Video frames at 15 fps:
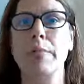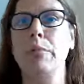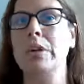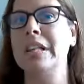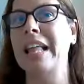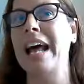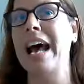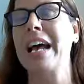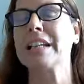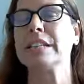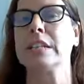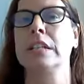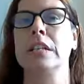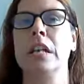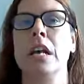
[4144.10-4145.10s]
relaxed
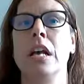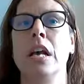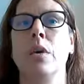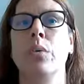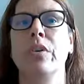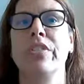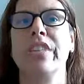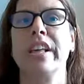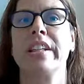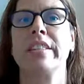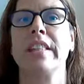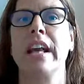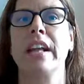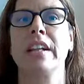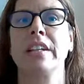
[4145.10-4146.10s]
and we think
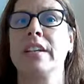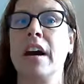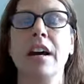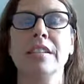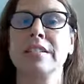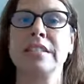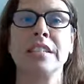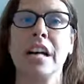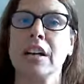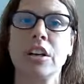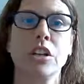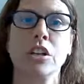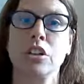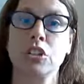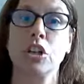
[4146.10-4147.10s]
that God's not
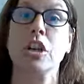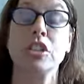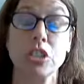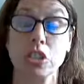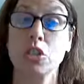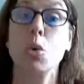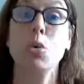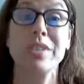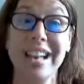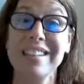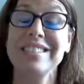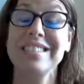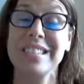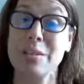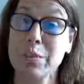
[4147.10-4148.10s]
going to judge us. Oh,
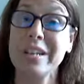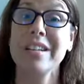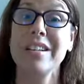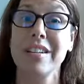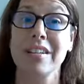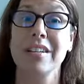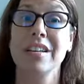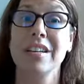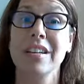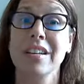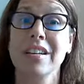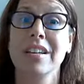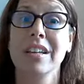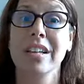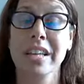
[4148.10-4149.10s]
yes, He will.
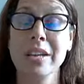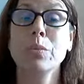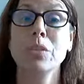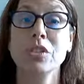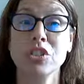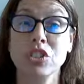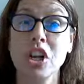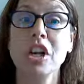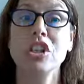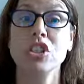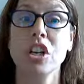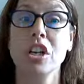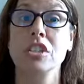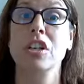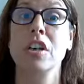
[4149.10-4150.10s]
He will judge
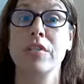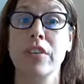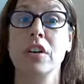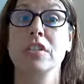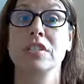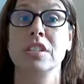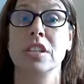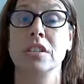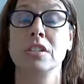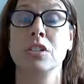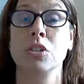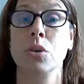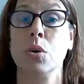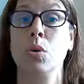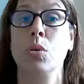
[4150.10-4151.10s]
us of our sins. You
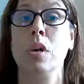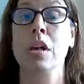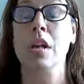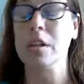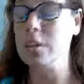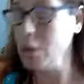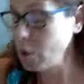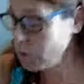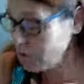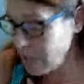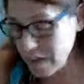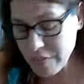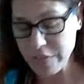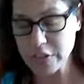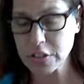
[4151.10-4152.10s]
know, no, none
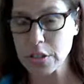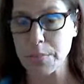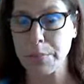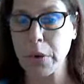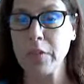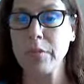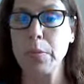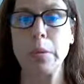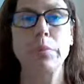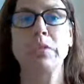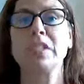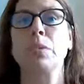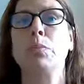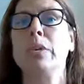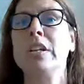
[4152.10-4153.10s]
of us are perfect.
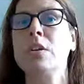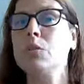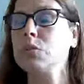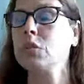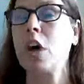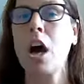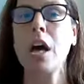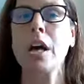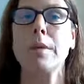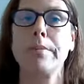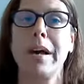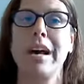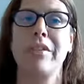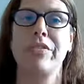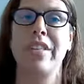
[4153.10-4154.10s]
See, we don't talk
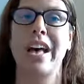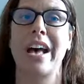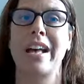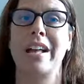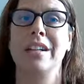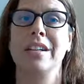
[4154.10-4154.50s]
about that.